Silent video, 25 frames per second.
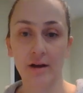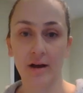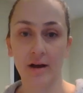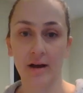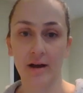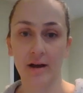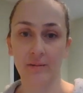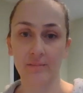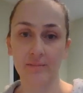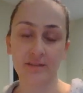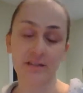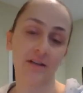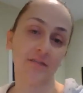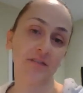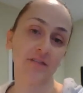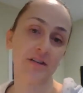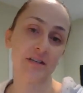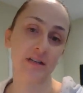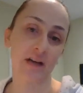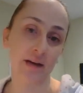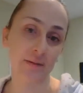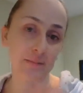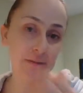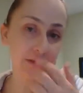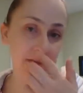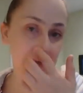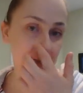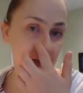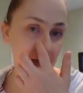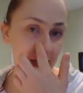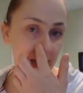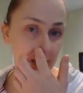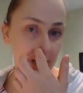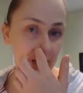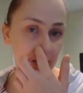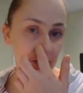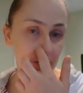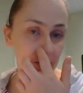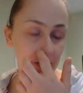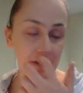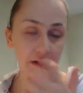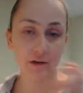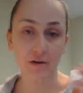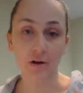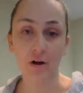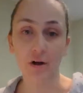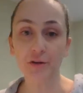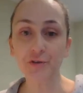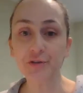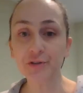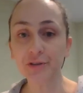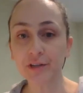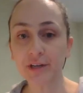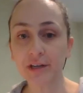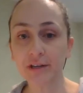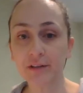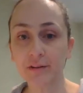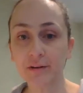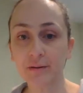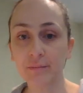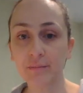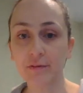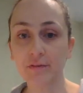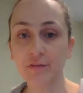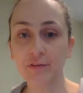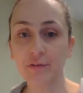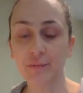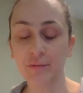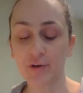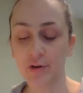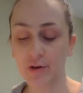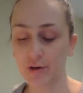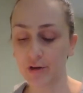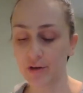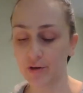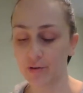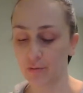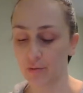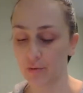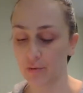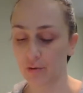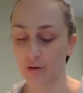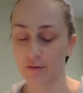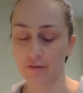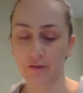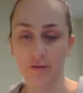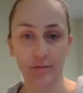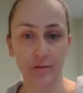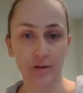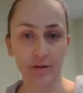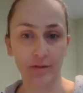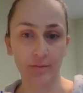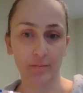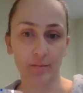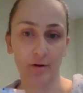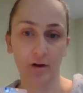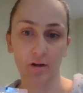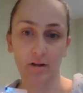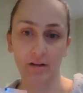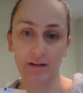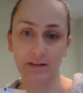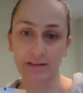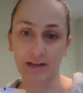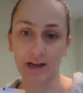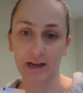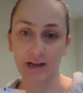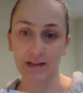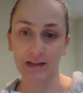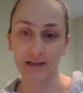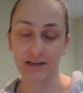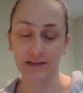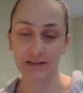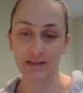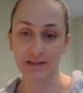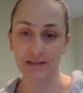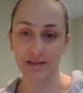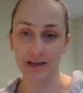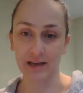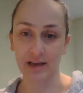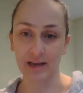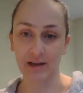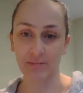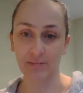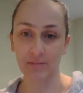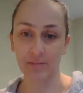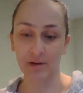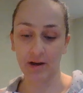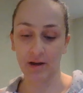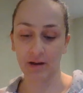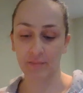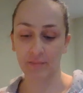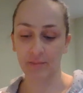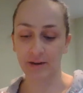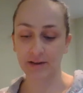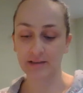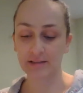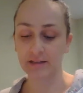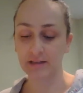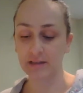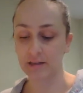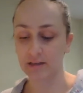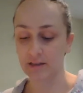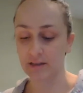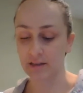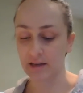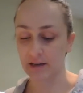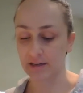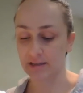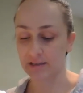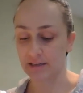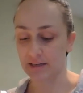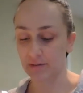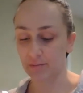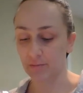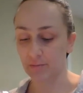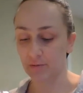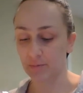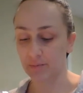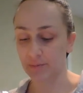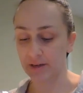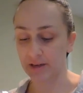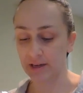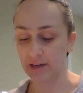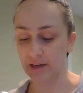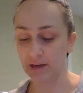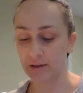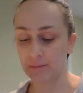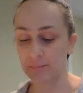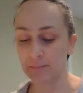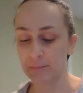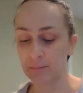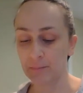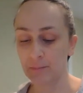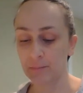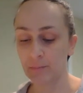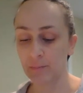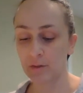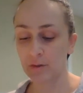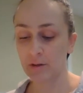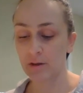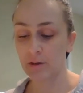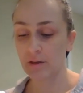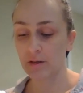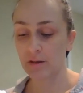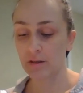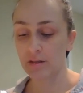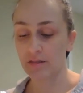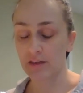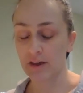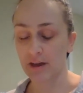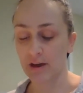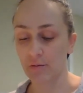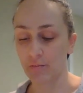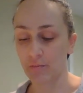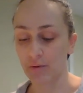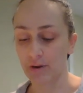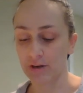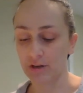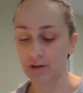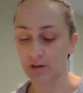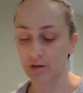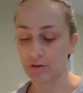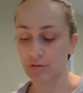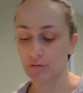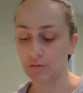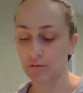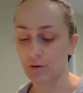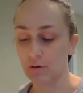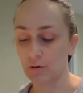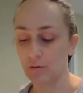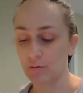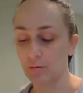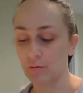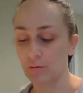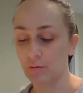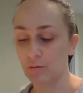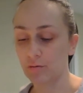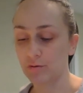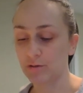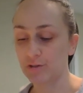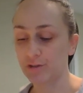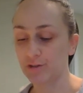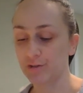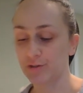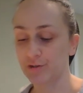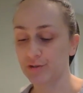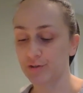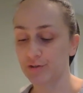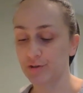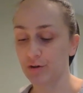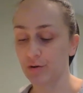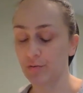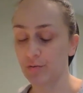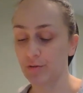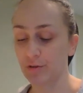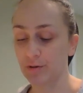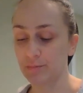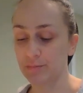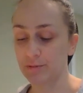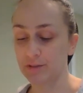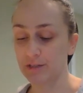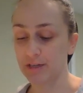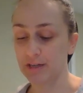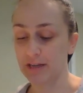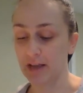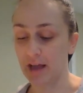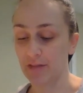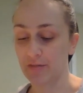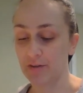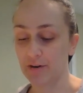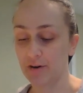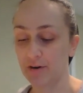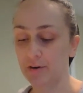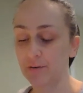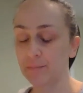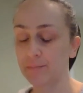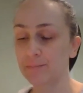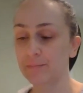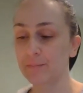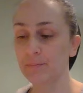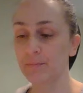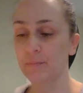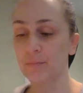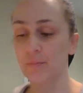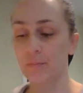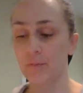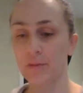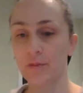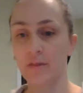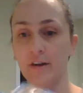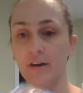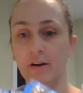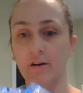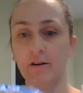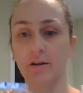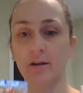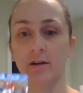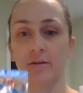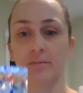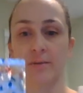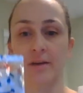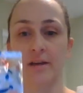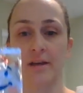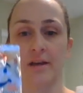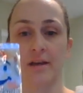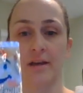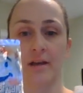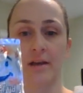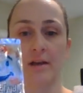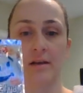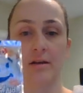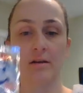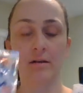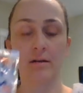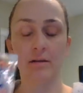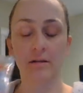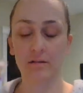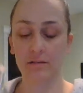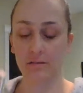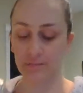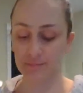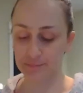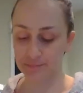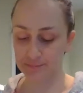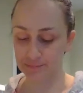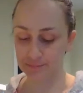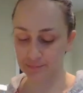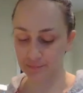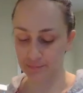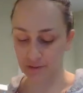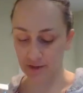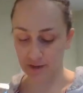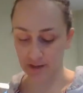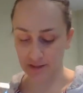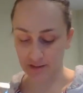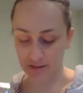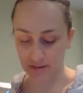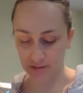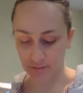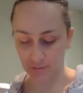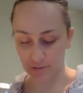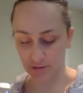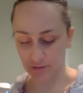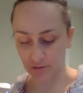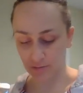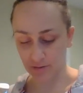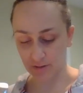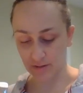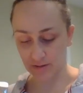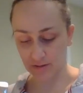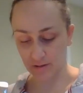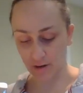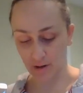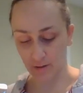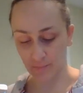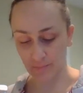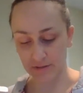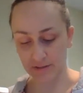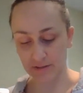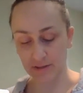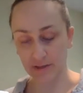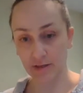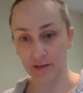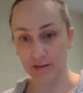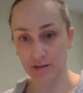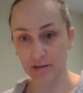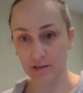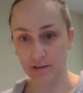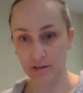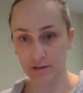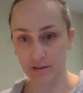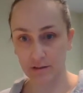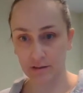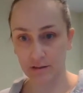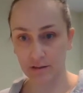7 times, and you can alternate them if you want, or if you want them all exactly the same. Basically the idea will be that when you go to sew them together, they're going to be, we'll do it the opposite.